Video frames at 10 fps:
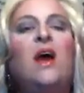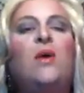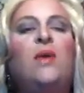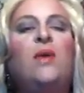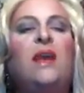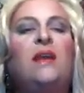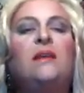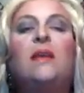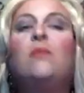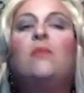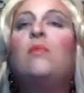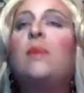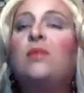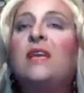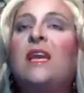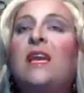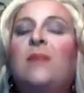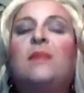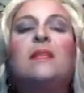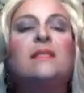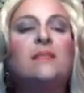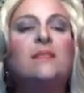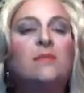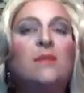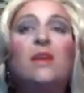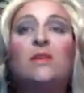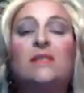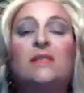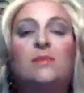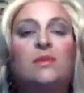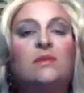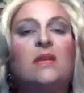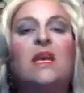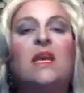Okay, Remember to keep the, the menu simple.